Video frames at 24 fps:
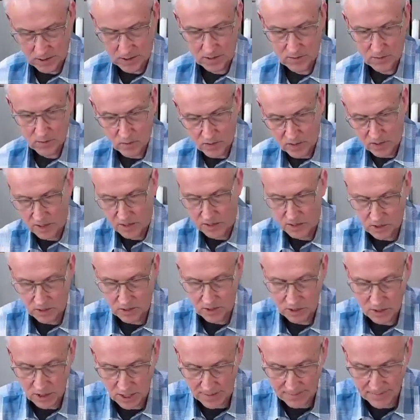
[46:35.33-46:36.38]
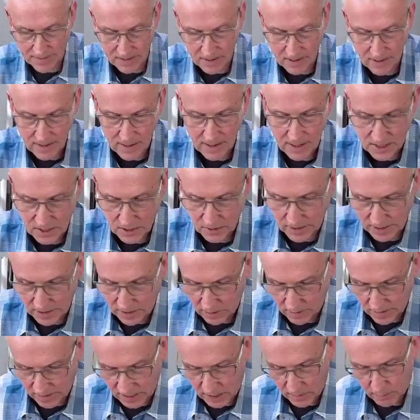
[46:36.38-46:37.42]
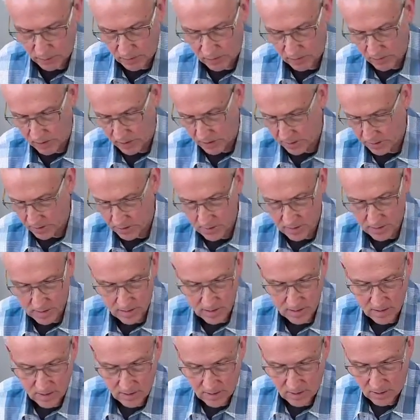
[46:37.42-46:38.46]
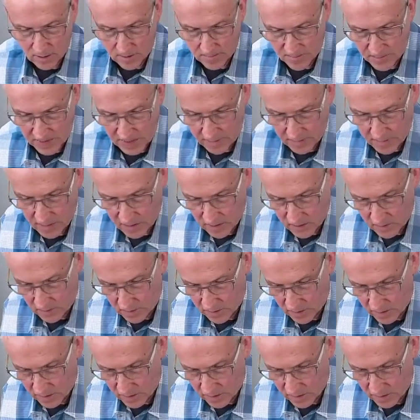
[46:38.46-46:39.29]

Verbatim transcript: that when you start chopping, so they don't explode on you. Oh, I missed